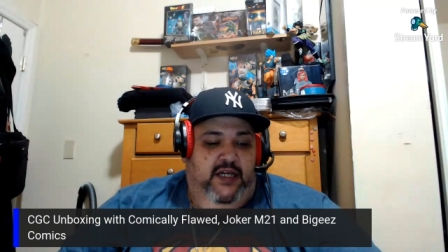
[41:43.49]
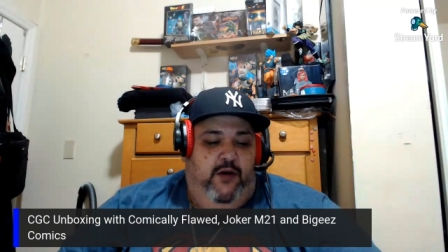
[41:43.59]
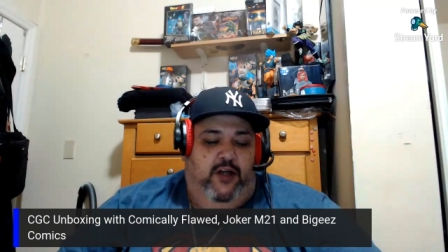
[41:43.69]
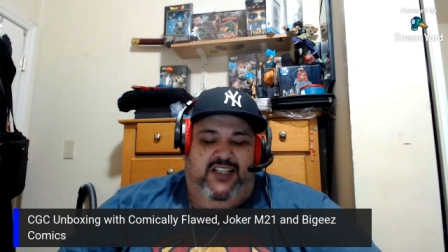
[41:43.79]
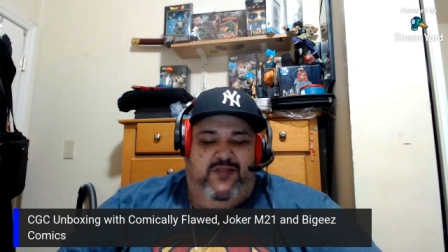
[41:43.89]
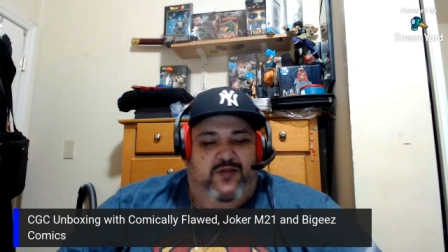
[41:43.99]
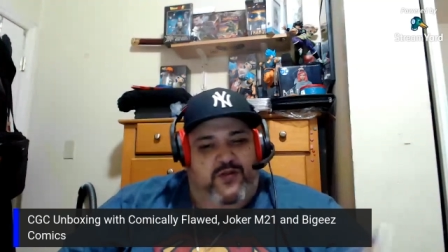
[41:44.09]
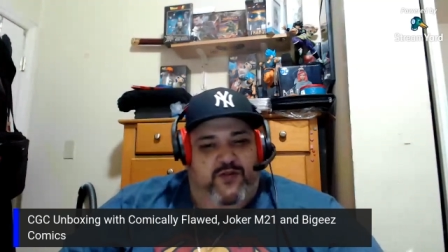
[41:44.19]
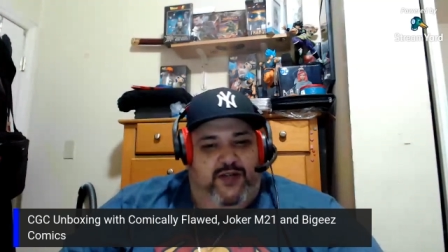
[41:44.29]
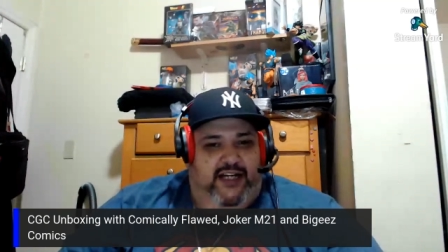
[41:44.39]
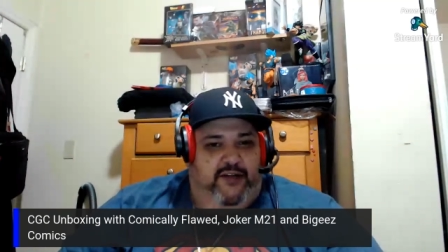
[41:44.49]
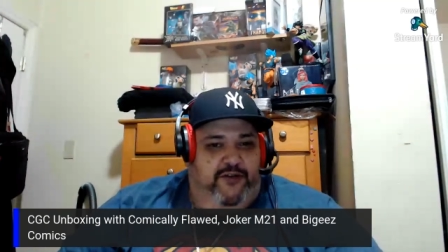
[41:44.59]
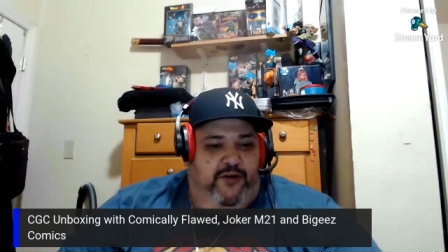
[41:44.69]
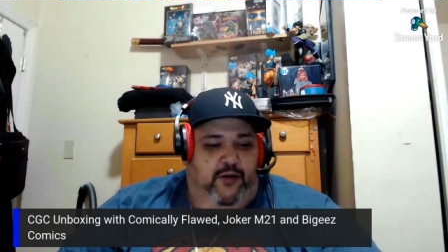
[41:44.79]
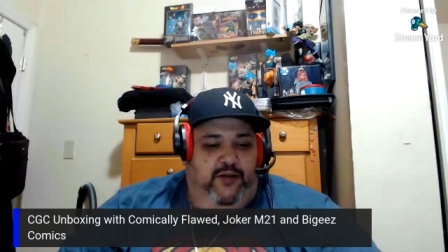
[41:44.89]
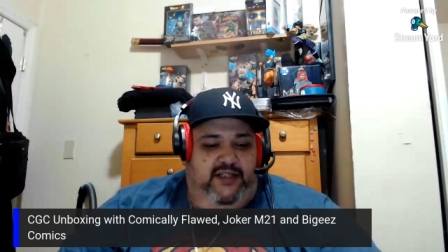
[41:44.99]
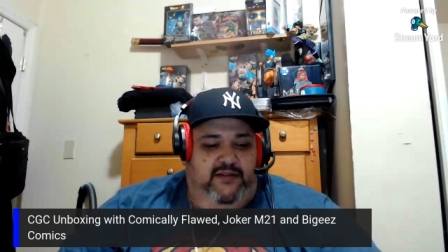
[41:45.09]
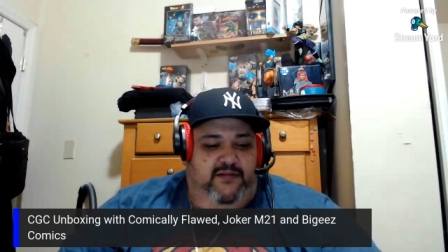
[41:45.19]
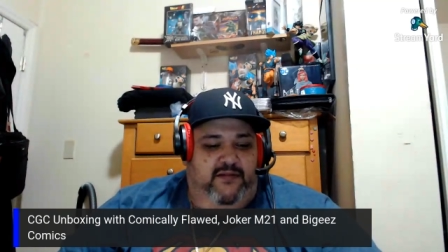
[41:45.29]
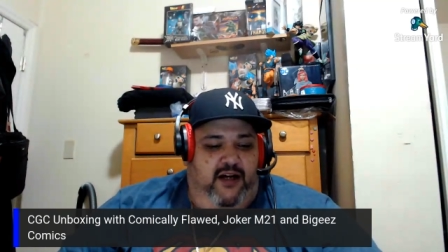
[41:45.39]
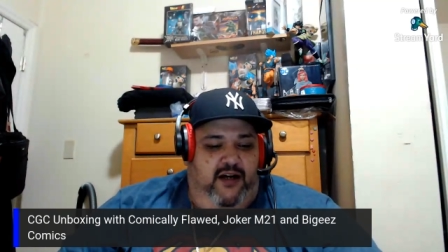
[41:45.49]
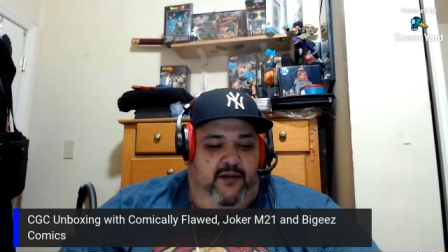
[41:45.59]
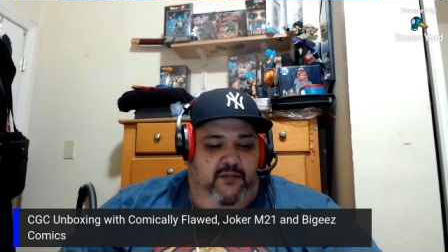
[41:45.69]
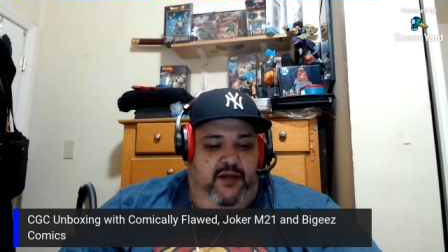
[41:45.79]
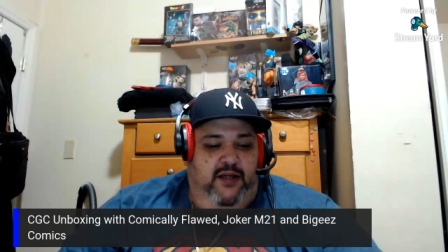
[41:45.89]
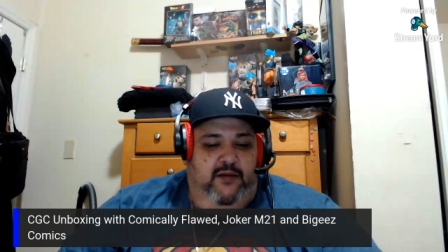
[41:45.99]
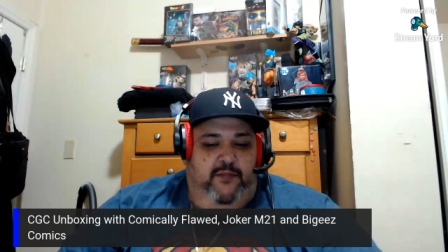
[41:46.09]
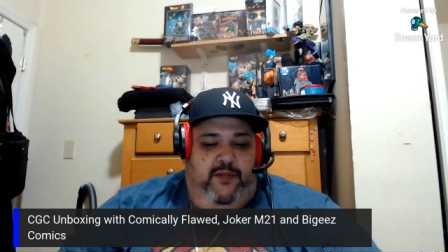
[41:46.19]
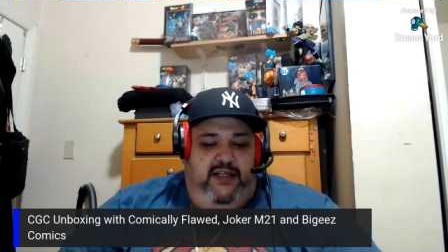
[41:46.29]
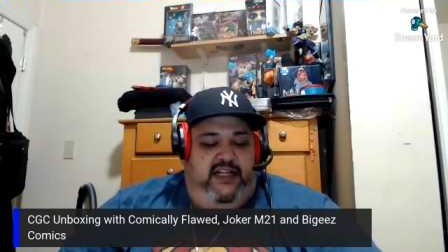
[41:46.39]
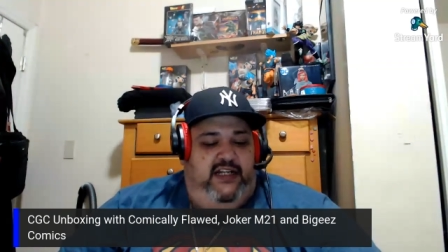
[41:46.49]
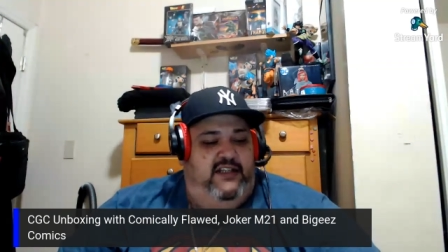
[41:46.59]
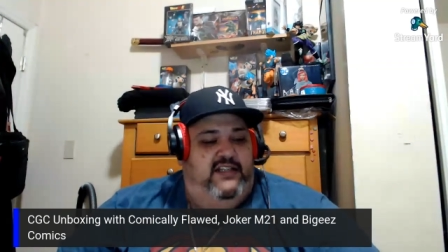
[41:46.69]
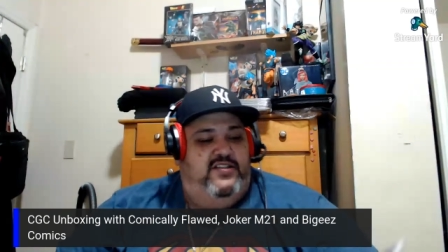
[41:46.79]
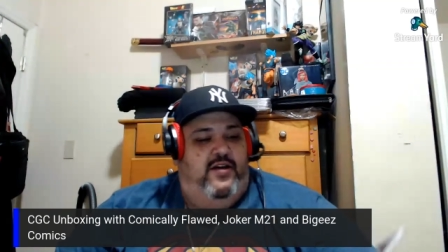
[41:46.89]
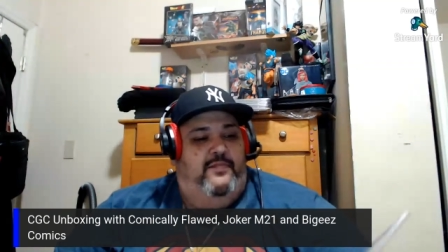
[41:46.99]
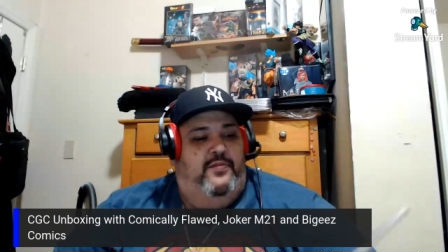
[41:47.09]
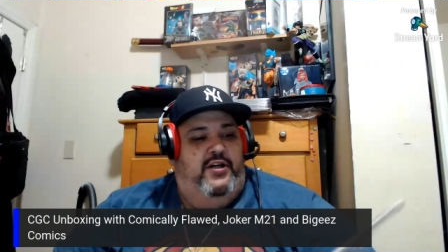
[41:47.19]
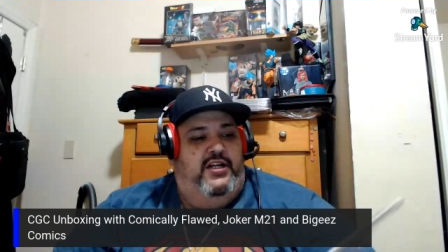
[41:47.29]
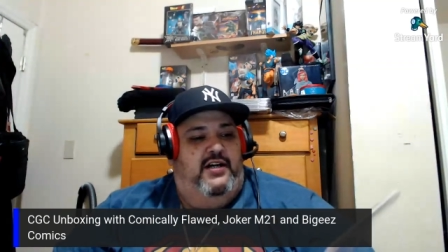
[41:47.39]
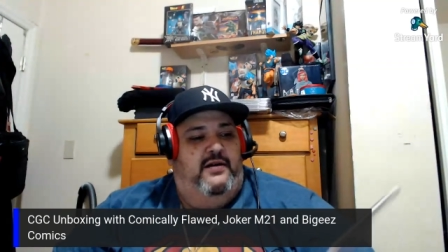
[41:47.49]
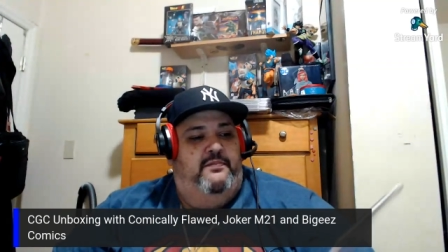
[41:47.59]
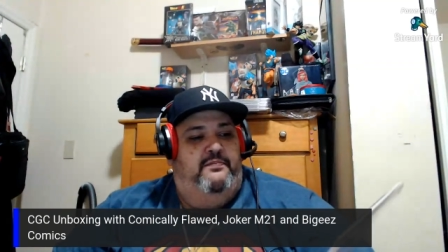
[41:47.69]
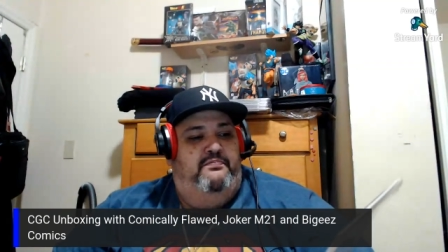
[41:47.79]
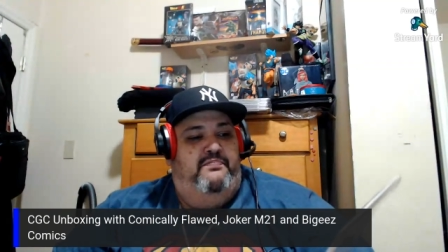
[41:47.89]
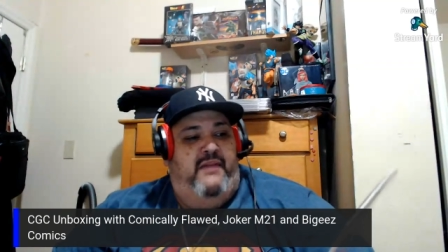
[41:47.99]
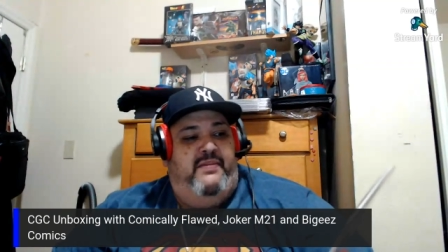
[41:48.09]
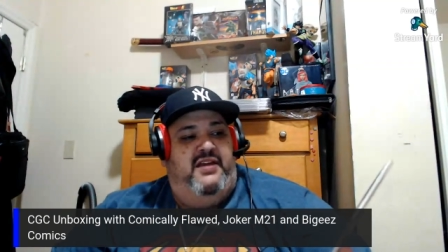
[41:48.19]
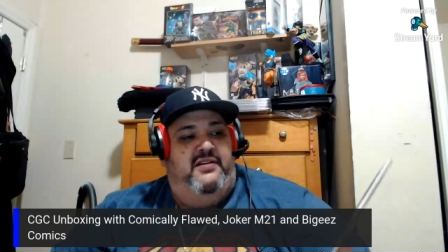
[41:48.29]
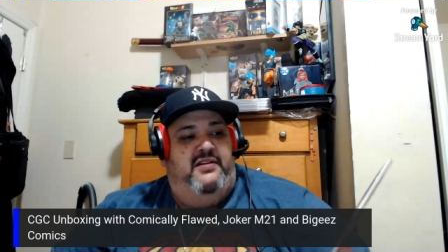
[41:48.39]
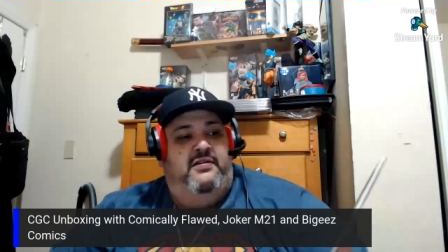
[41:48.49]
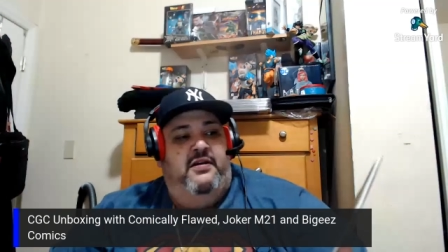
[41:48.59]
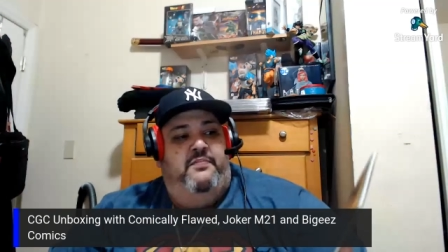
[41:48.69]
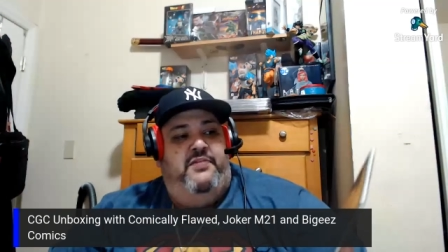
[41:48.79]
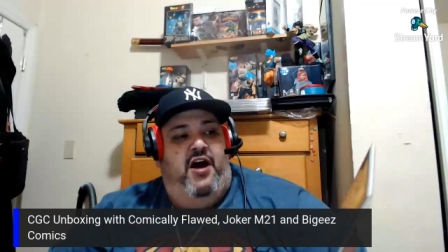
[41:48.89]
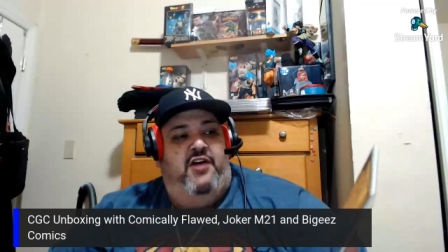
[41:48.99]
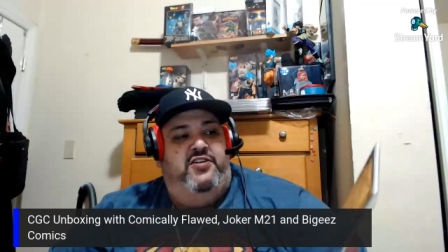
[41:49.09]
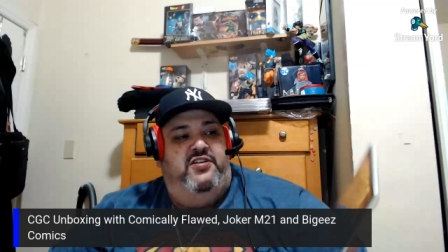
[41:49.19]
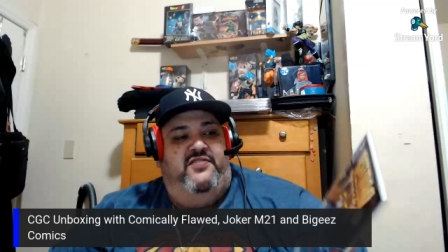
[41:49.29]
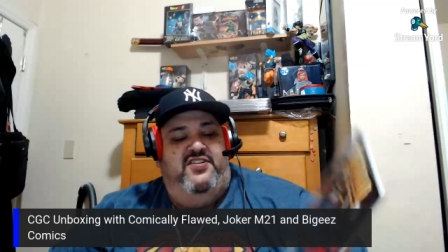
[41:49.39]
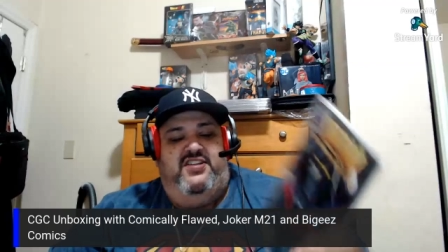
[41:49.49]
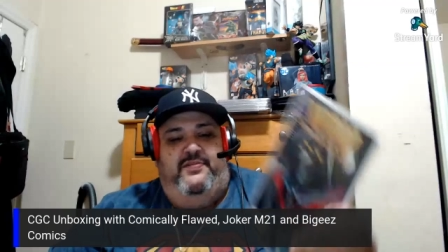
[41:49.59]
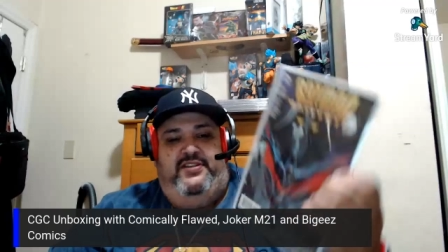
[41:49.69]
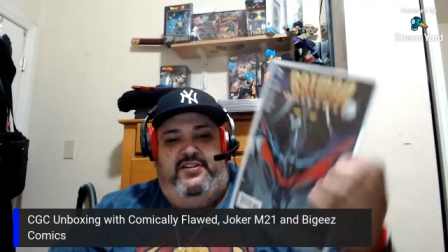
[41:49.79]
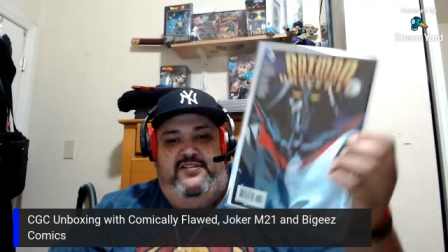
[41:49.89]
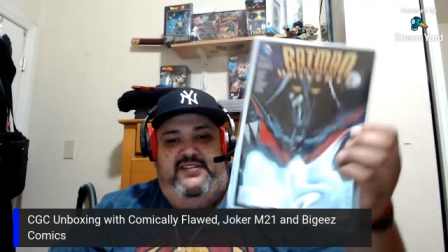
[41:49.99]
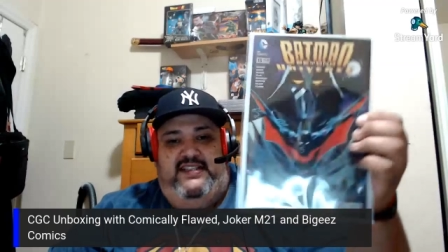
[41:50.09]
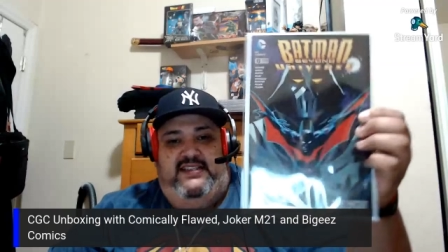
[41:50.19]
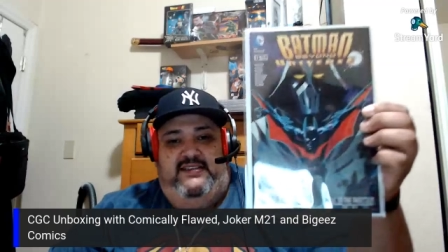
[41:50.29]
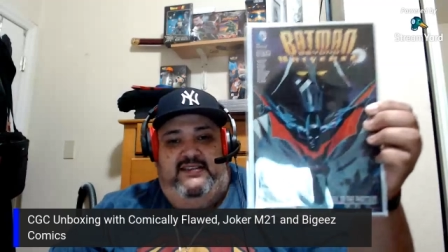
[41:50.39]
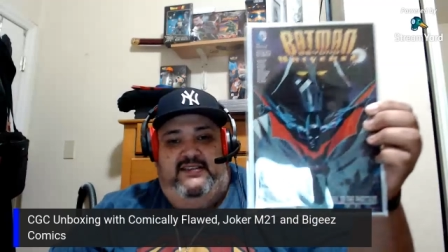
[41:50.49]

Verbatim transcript: Well, this one was more like a throw-in. Um, but and I, uh, so I bought uh Batman Beyond Universe number thirteen.